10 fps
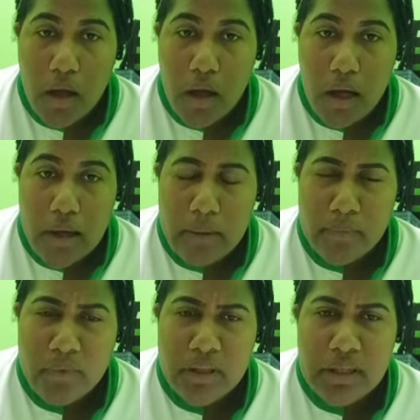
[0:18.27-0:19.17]

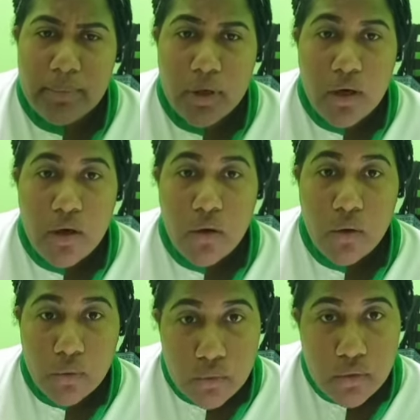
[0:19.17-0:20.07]
the labor
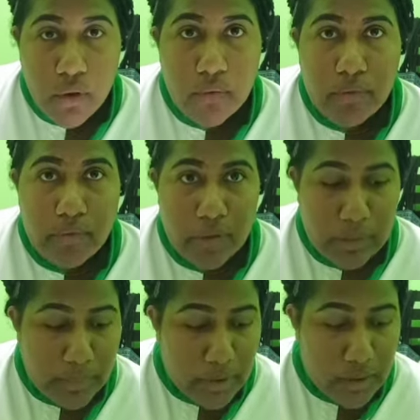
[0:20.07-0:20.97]
code of the
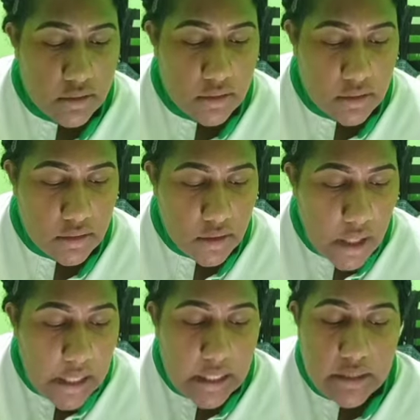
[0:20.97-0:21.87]
Philippines
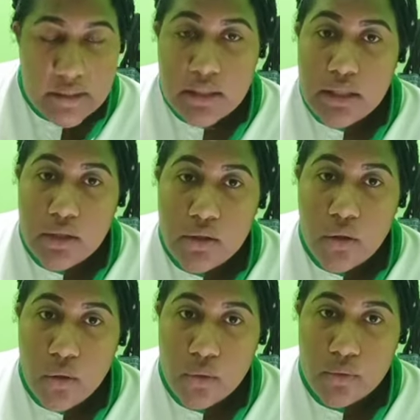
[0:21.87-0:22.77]
is the legal
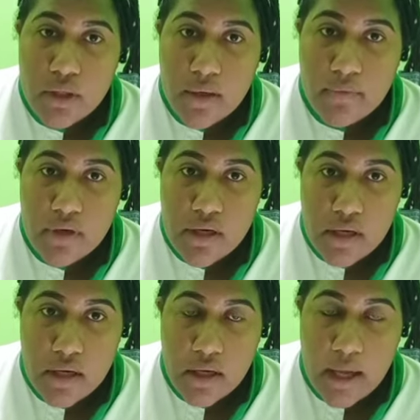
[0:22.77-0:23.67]
code
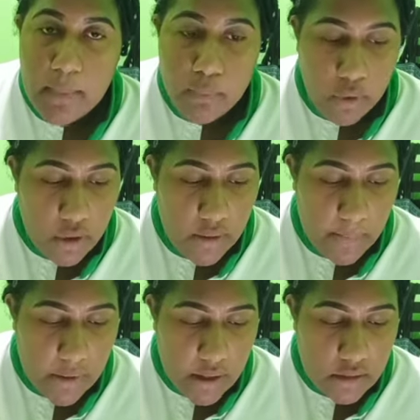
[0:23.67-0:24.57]
governing
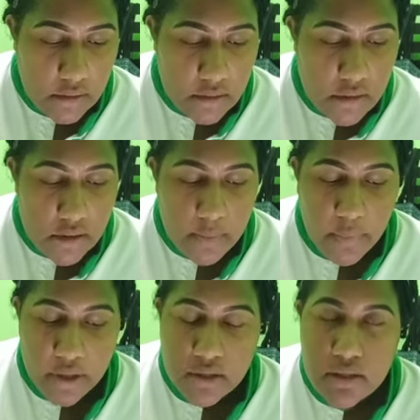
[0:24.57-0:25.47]
employment
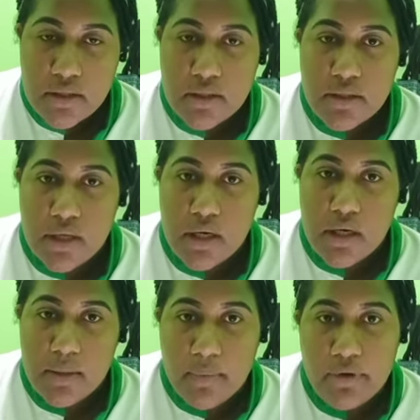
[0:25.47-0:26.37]
practices and
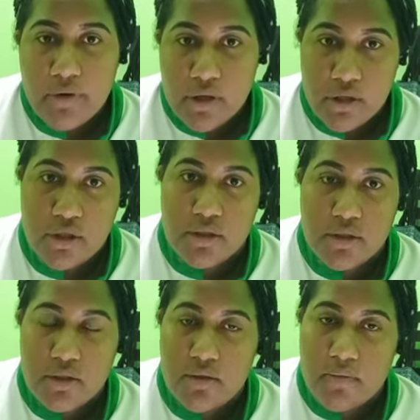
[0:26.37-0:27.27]
labor
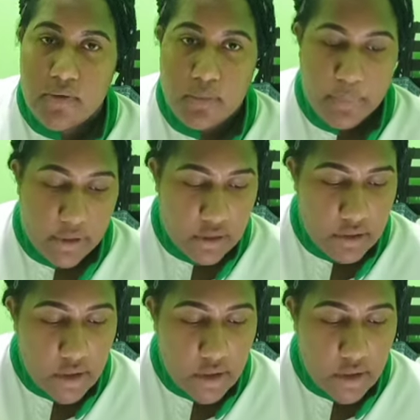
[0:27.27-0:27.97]
relations in the Philippines.